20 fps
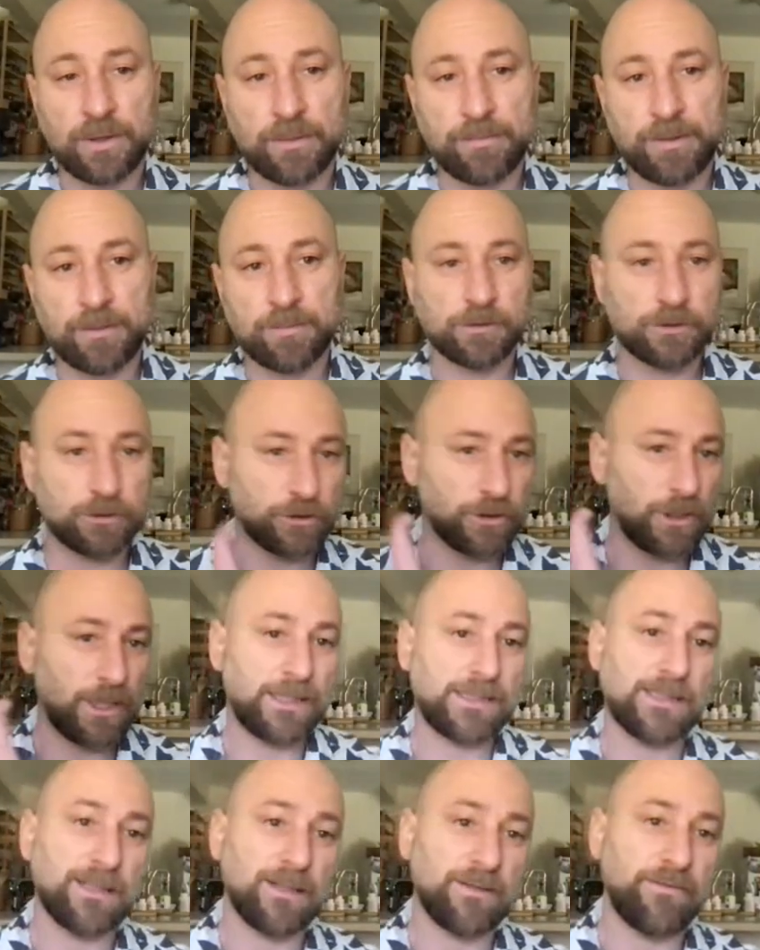and you know
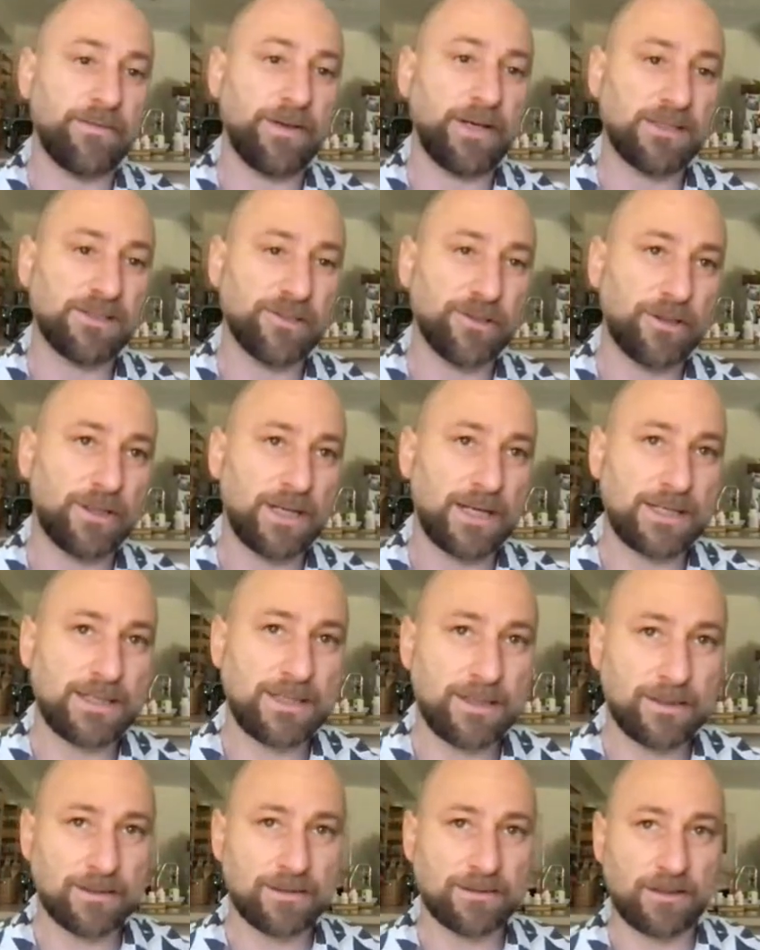that people are trying to
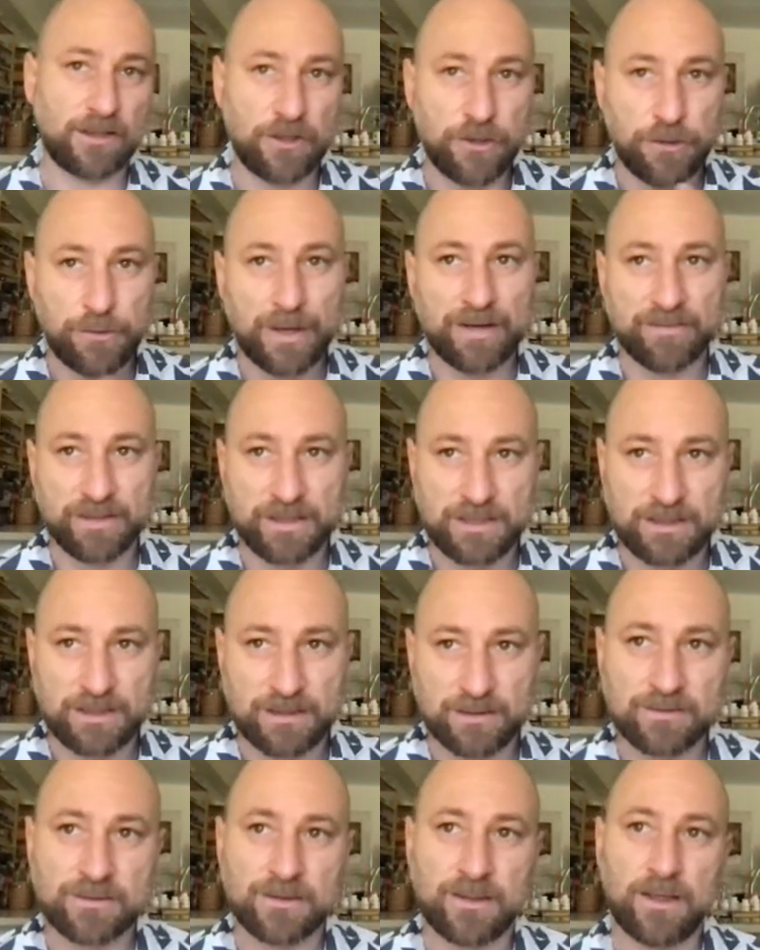convey certain ideas,
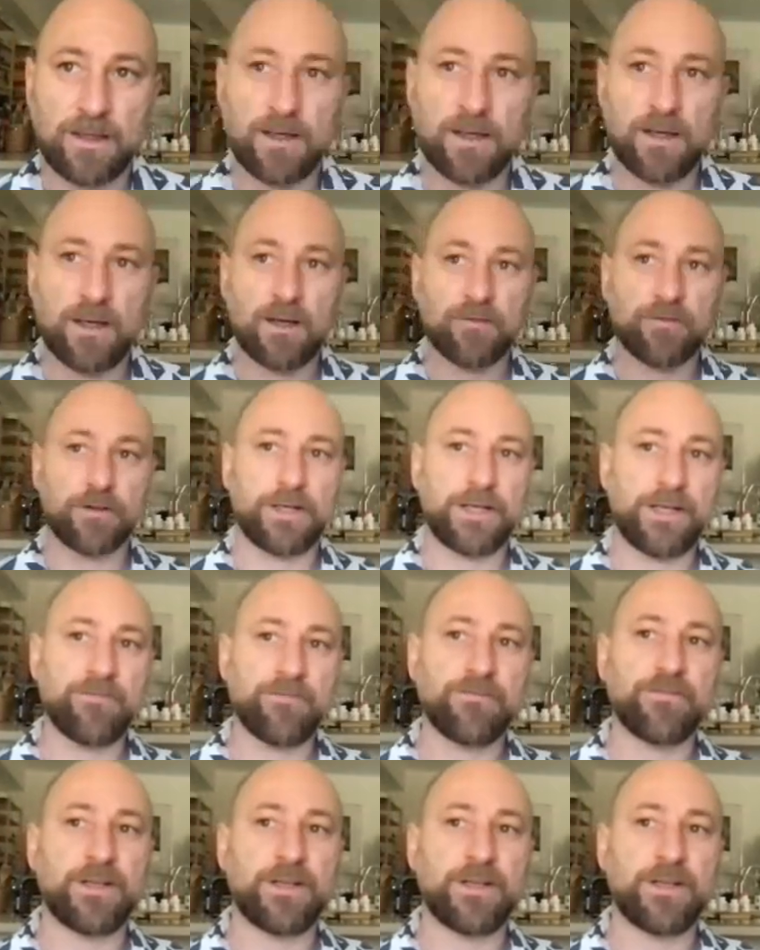and you have ideas.